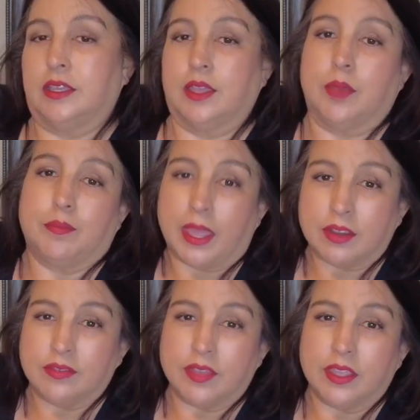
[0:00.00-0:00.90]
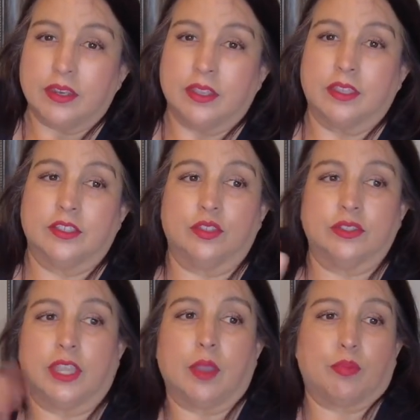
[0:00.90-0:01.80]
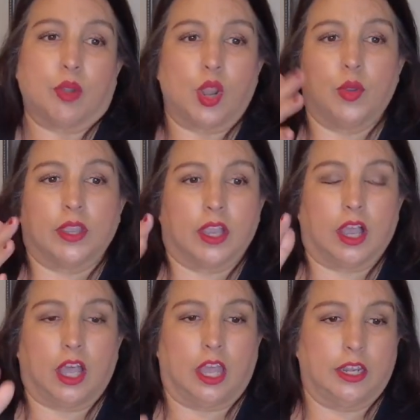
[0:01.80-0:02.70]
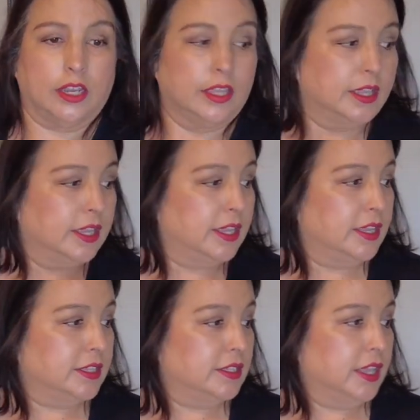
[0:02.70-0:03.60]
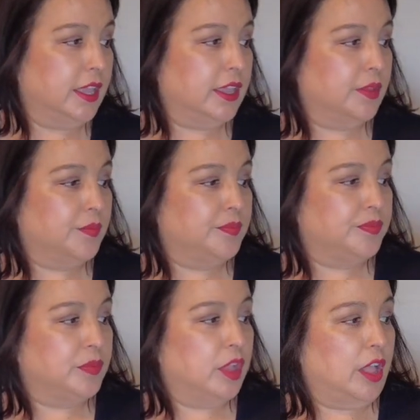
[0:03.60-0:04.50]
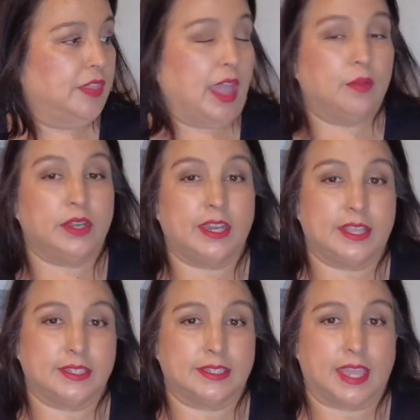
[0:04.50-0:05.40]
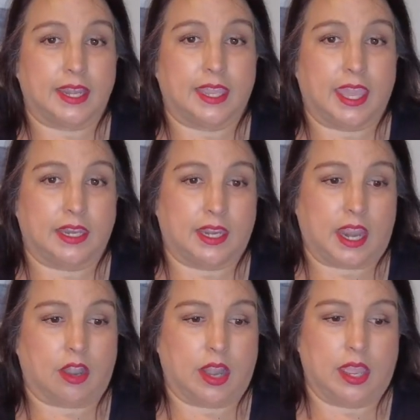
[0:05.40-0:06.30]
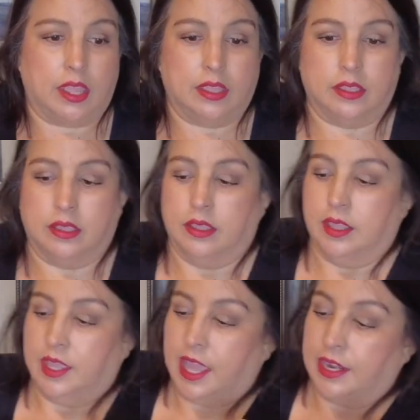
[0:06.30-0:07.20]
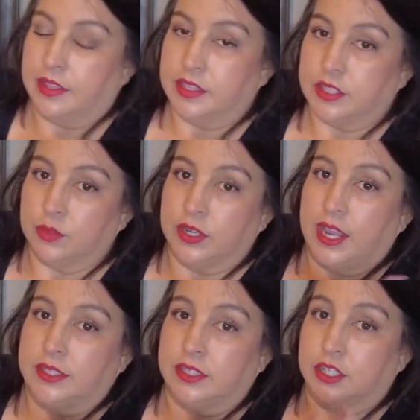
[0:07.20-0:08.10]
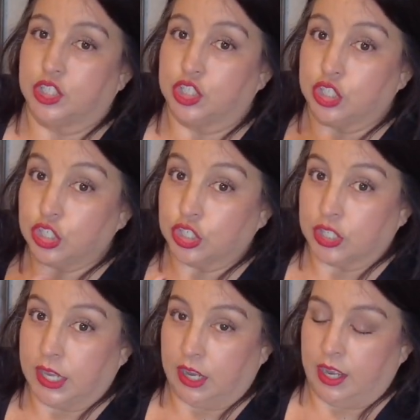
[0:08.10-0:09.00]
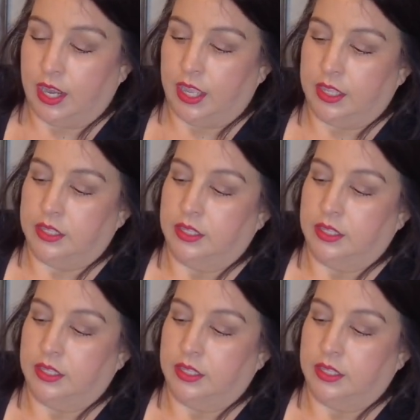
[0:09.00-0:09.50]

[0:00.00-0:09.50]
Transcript: a benefit. So it's like a pro and con. It's like on that one it has a dedicated area, and on this one it has an external area,